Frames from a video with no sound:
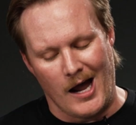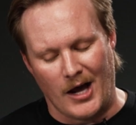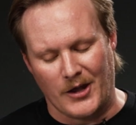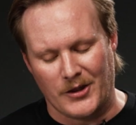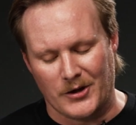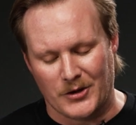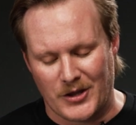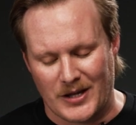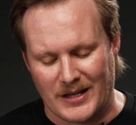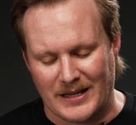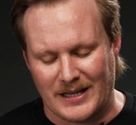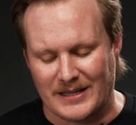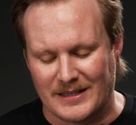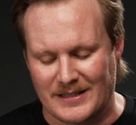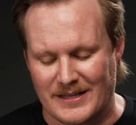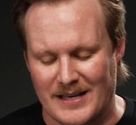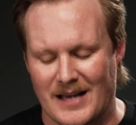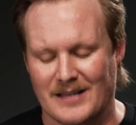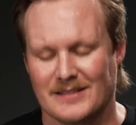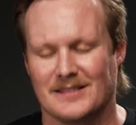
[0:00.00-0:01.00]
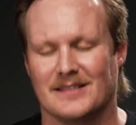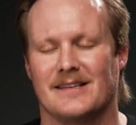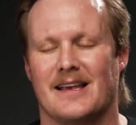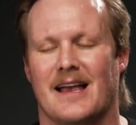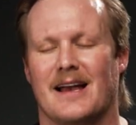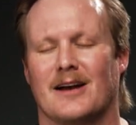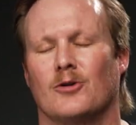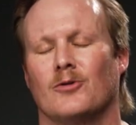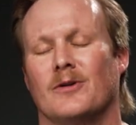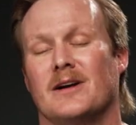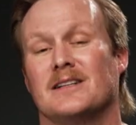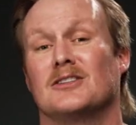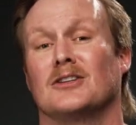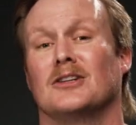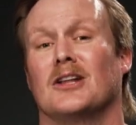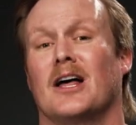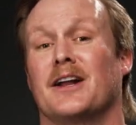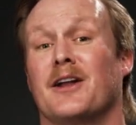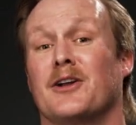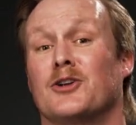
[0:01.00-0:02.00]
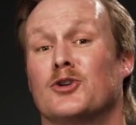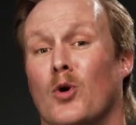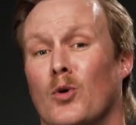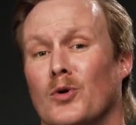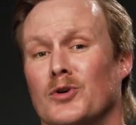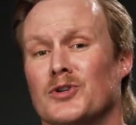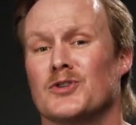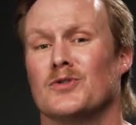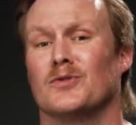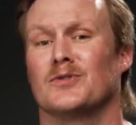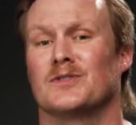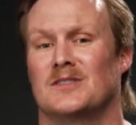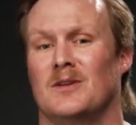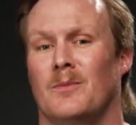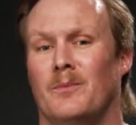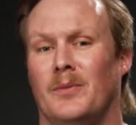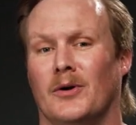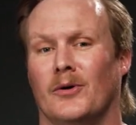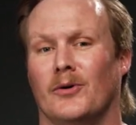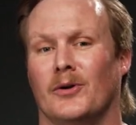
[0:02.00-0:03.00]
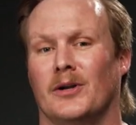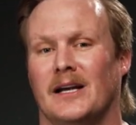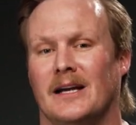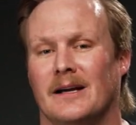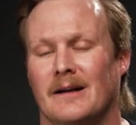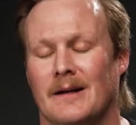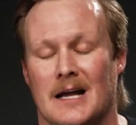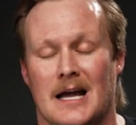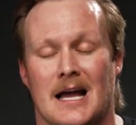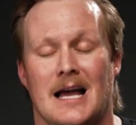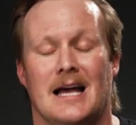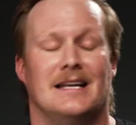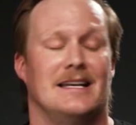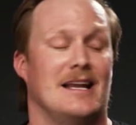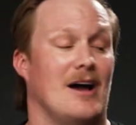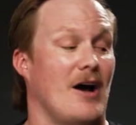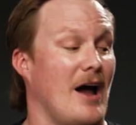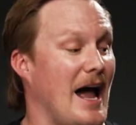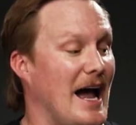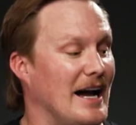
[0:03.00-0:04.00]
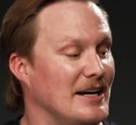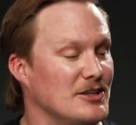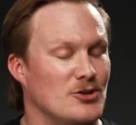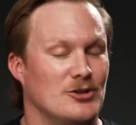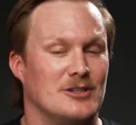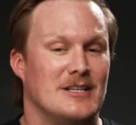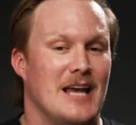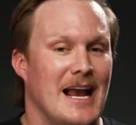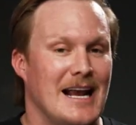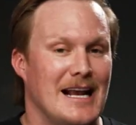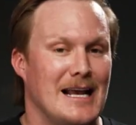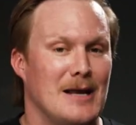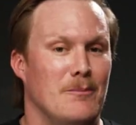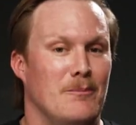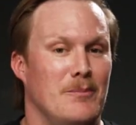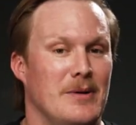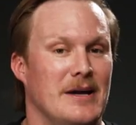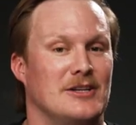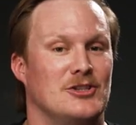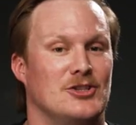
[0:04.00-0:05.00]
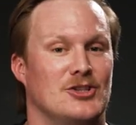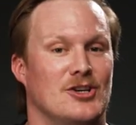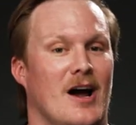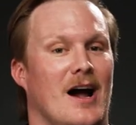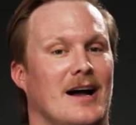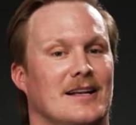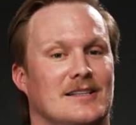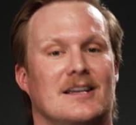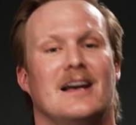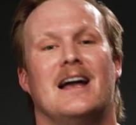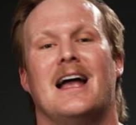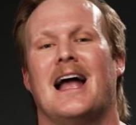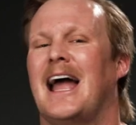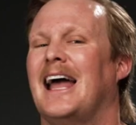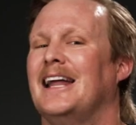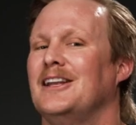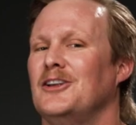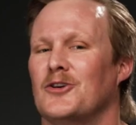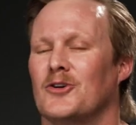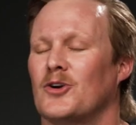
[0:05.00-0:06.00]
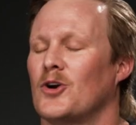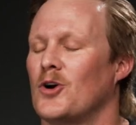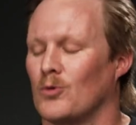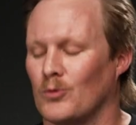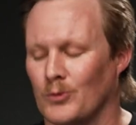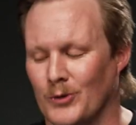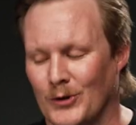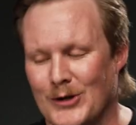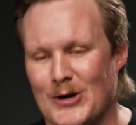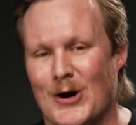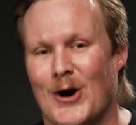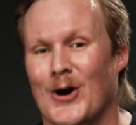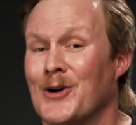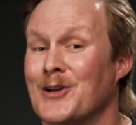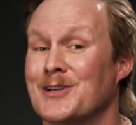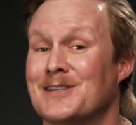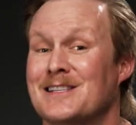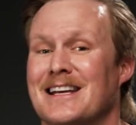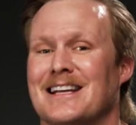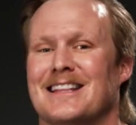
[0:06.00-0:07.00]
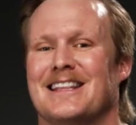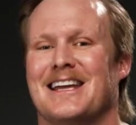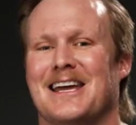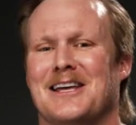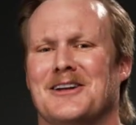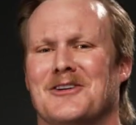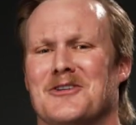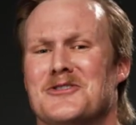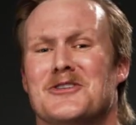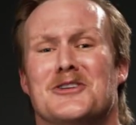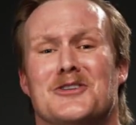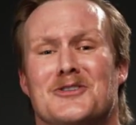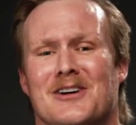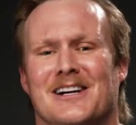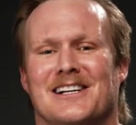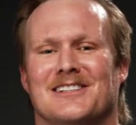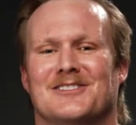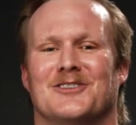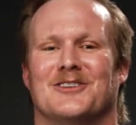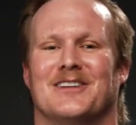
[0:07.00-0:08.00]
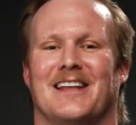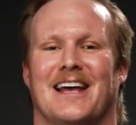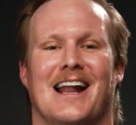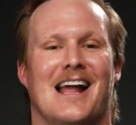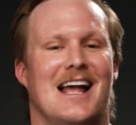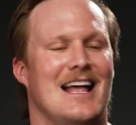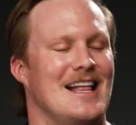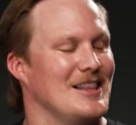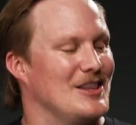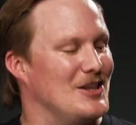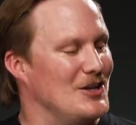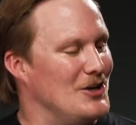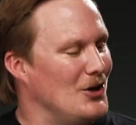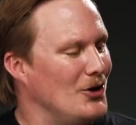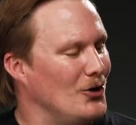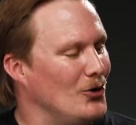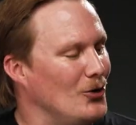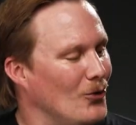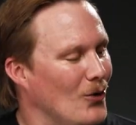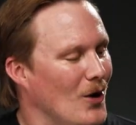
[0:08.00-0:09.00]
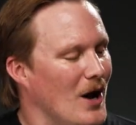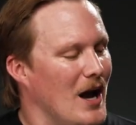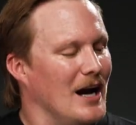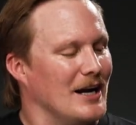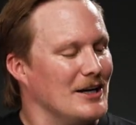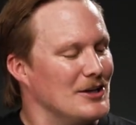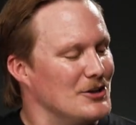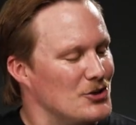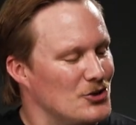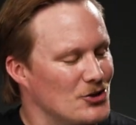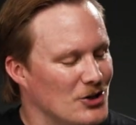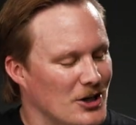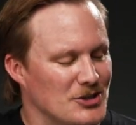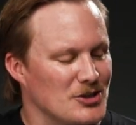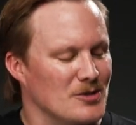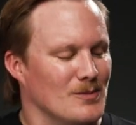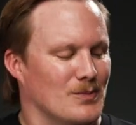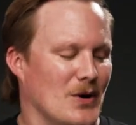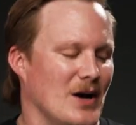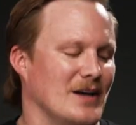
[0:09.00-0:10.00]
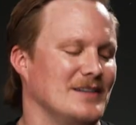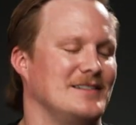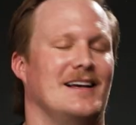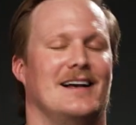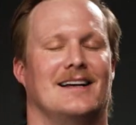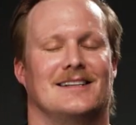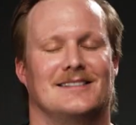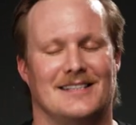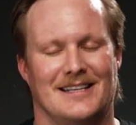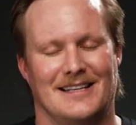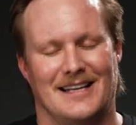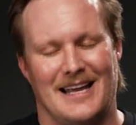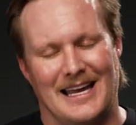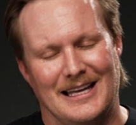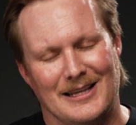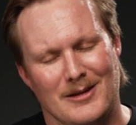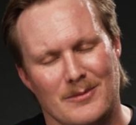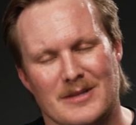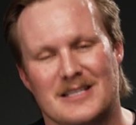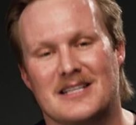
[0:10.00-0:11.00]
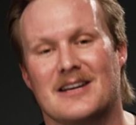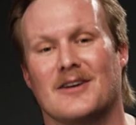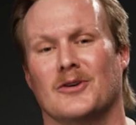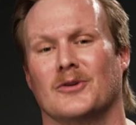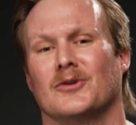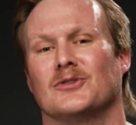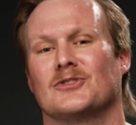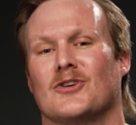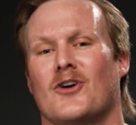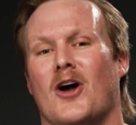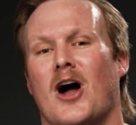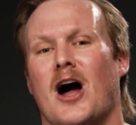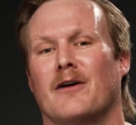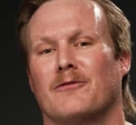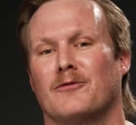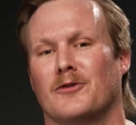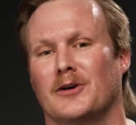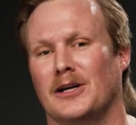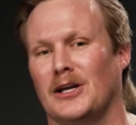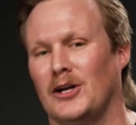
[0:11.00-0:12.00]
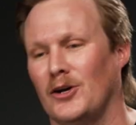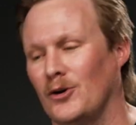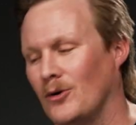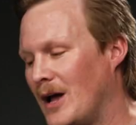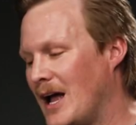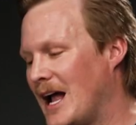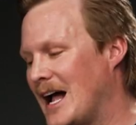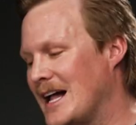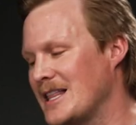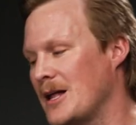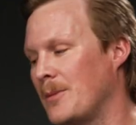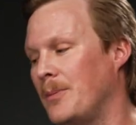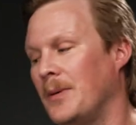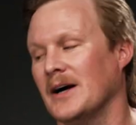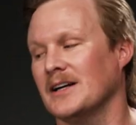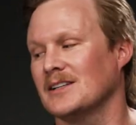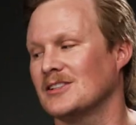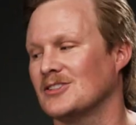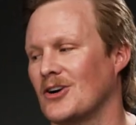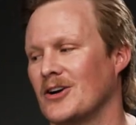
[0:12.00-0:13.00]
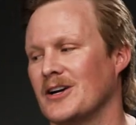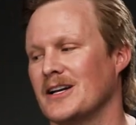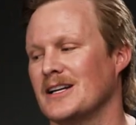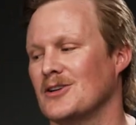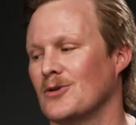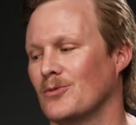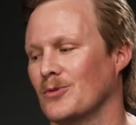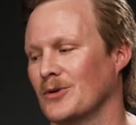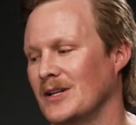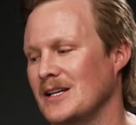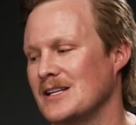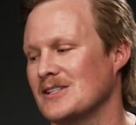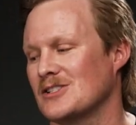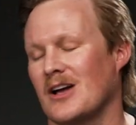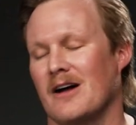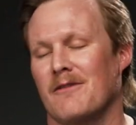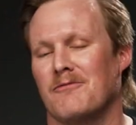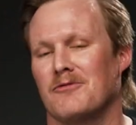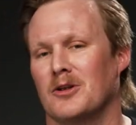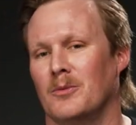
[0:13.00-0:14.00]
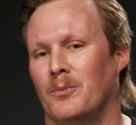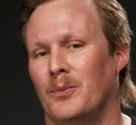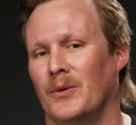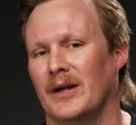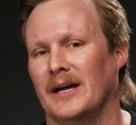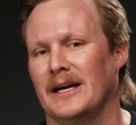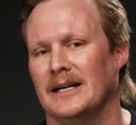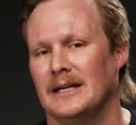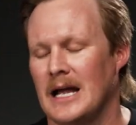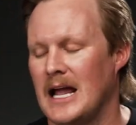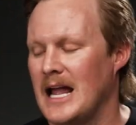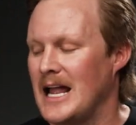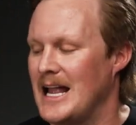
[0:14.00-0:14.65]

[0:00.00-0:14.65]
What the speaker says: Other thing that it does is that it creates a lot of torsional stability. Now, as you're taking big shots and you're really harnessing the energy transfer that the new construction process and the materials are offering you, and that puck starting to release off of the blade,